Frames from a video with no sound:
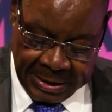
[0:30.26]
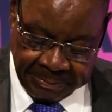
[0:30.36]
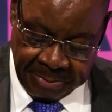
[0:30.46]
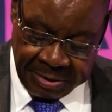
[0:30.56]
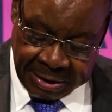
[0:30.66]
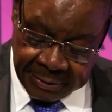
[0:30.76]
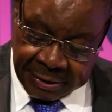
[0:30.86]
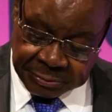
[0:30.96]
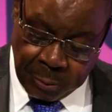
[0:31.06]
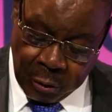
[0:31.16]
Let me begin
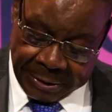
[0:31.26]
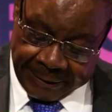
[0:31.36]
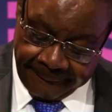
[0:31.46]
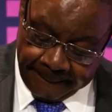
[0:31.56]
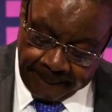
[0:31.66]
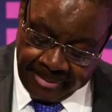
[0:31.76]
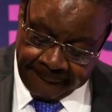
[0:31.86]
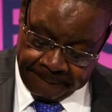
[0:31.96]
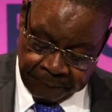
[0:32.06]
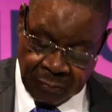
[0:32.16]
this morning
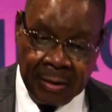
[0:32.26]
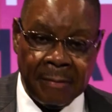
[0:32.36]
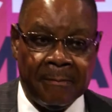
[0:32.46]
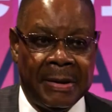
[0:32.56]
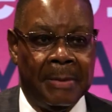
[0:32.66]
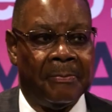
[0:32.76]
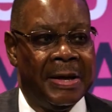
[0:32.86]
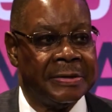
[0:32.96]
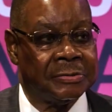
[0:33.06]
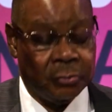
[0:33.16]
by
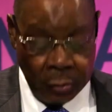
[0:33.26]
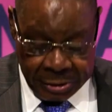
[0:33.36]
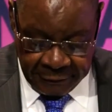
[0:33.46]
placing due